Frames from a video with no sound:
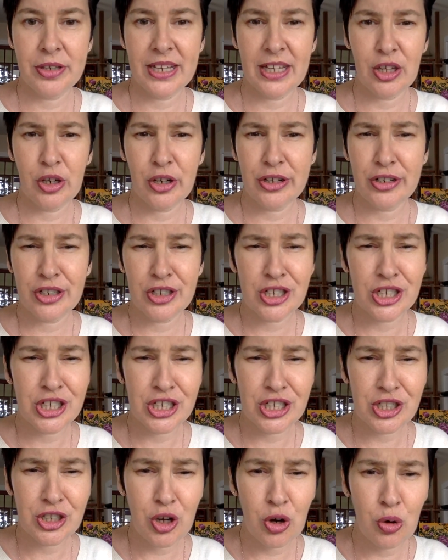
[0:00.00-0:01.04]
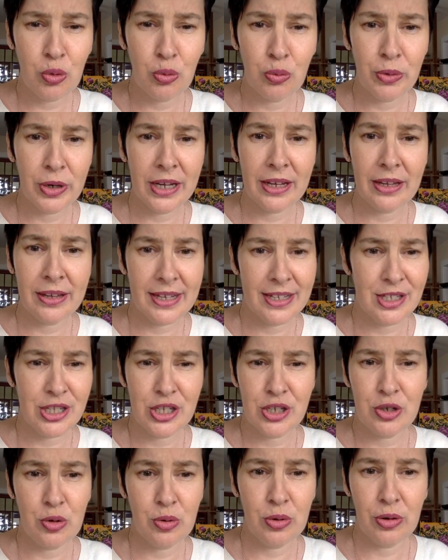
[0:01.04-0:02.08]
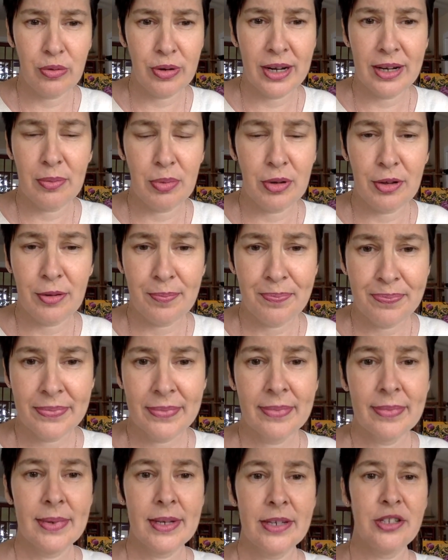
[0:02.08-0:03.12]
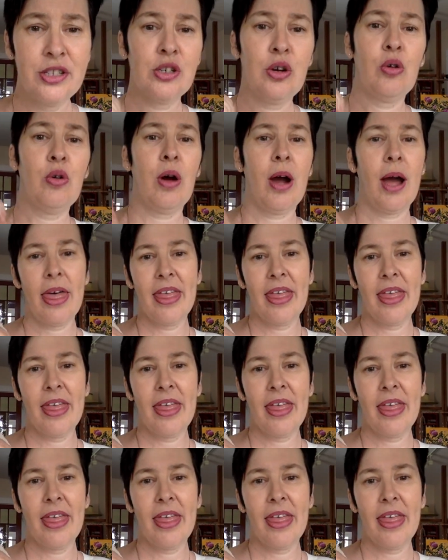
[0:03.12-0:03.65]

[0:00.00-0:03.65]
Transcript: It looked so real and so incredible. So